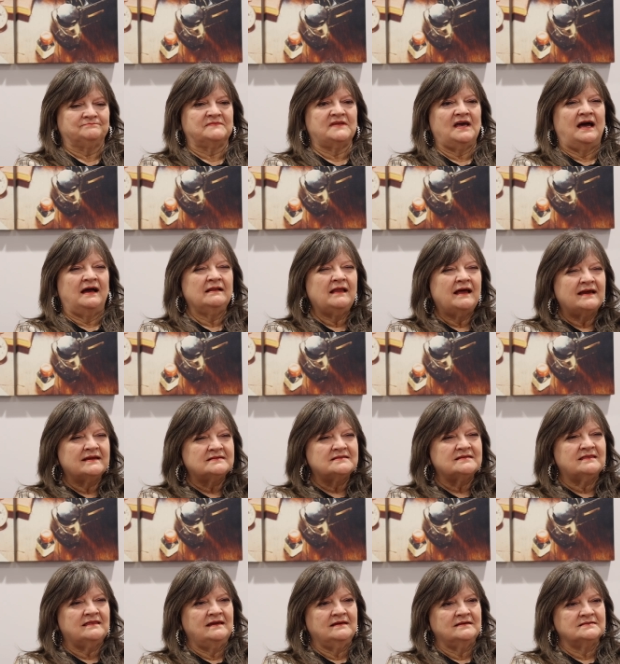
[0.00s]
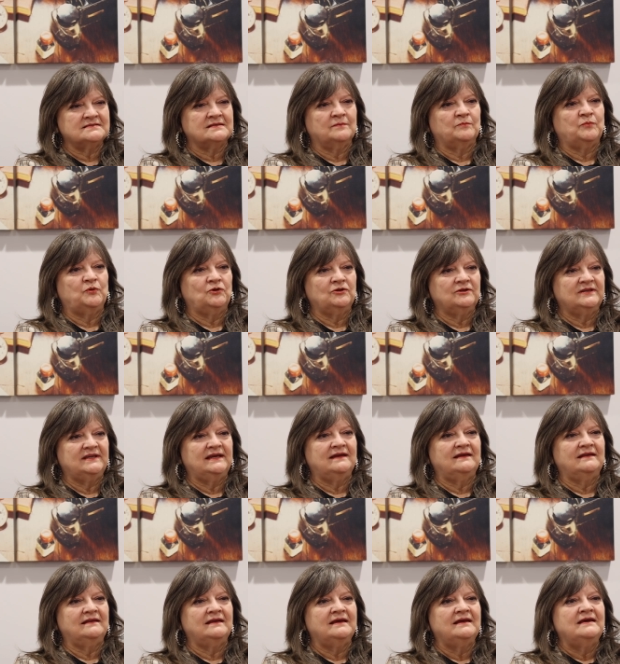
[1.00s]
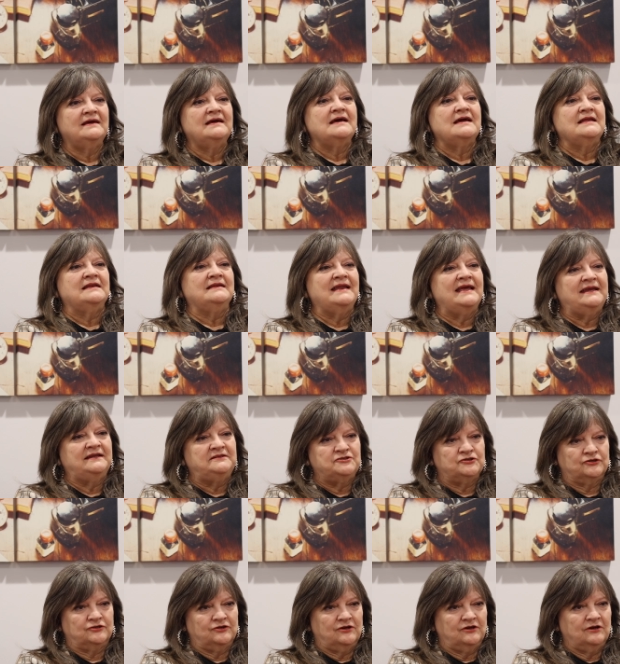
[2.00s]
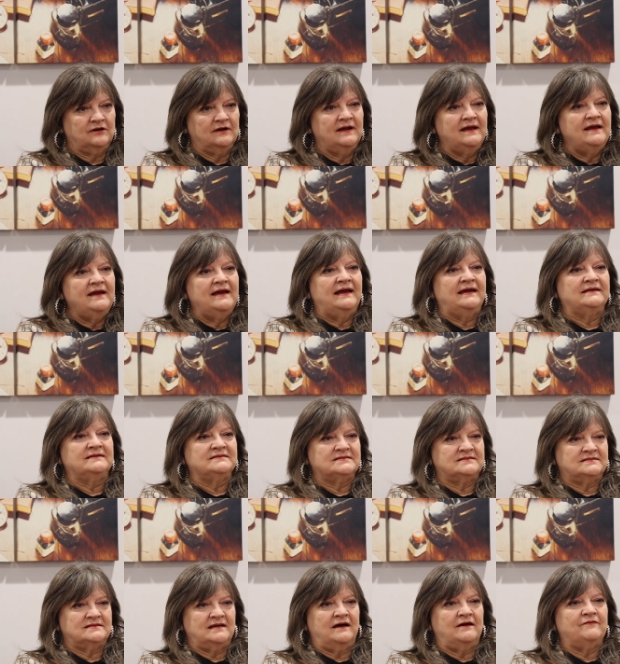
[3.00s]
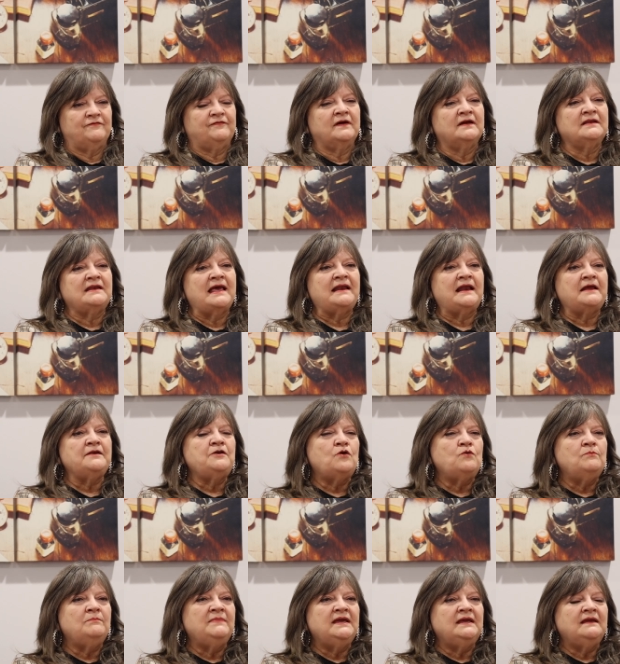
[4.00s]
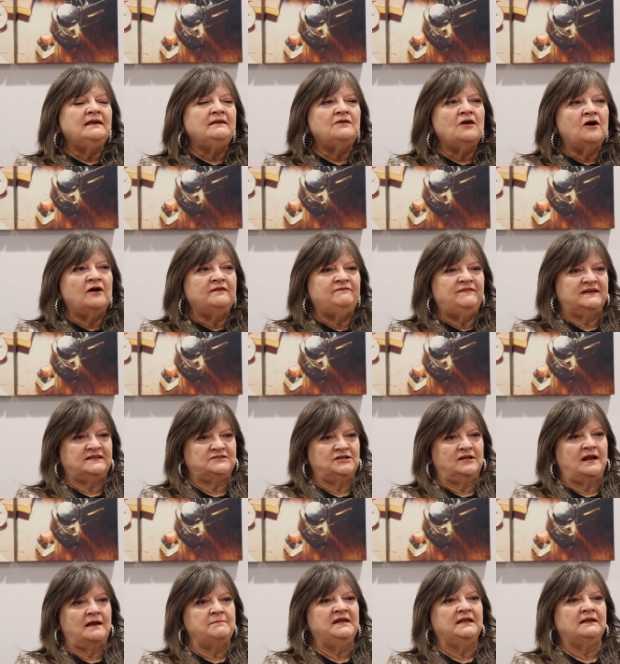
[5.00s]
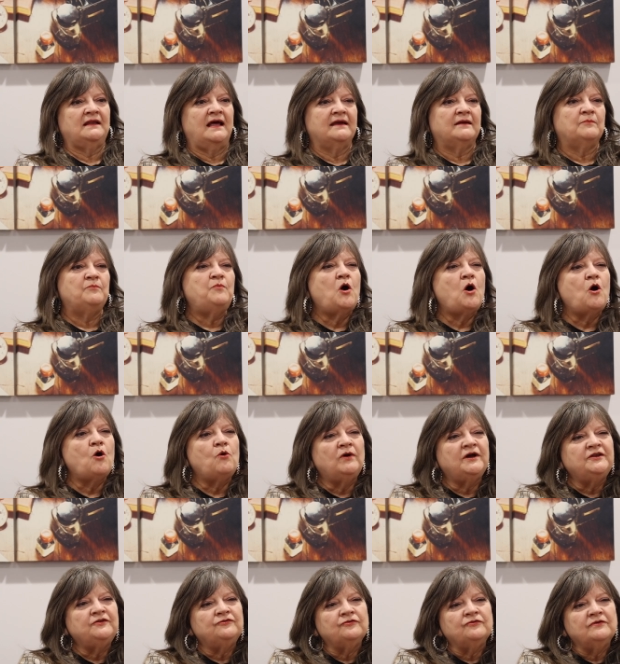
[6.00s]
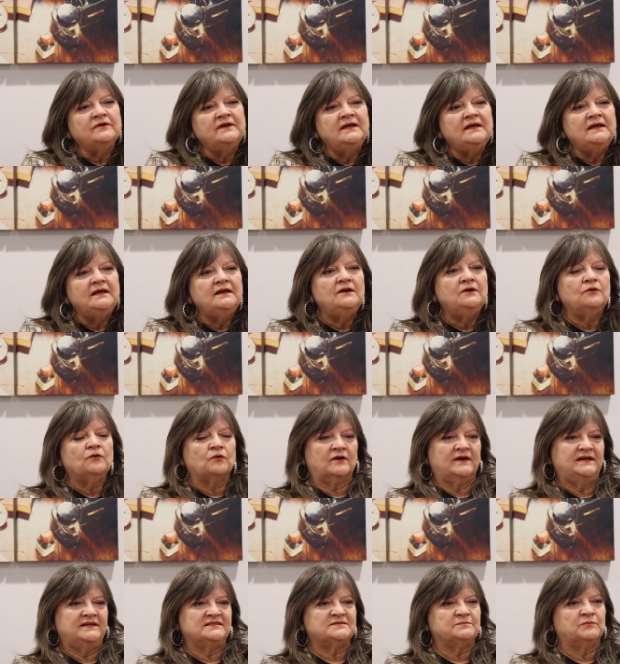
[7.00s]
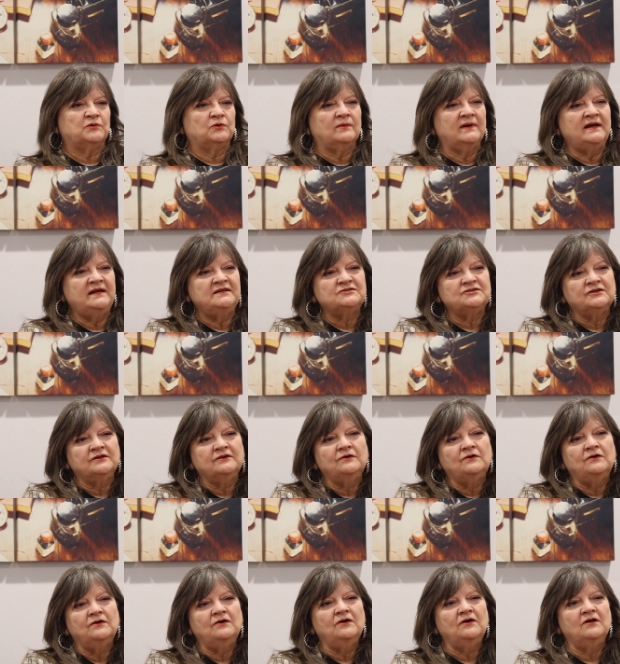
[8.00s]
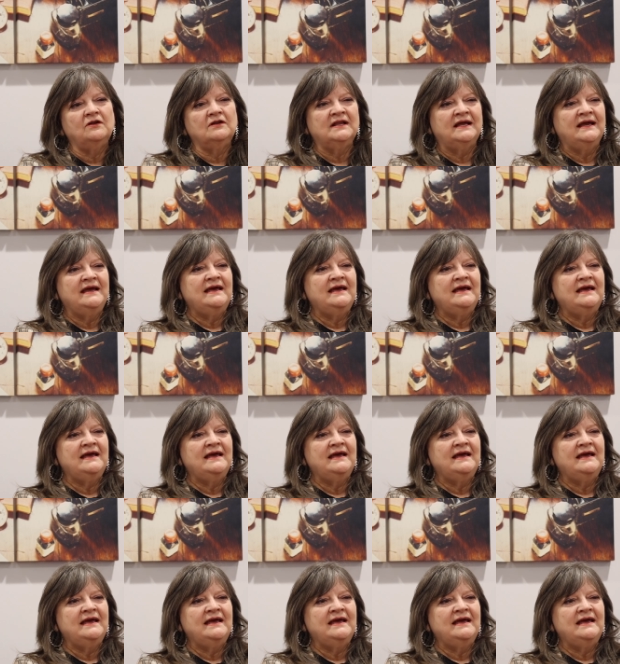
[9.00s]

I liked things that pulled in nature and stuff. And I don't mean nonfiction, I mean like poetry or inspirational,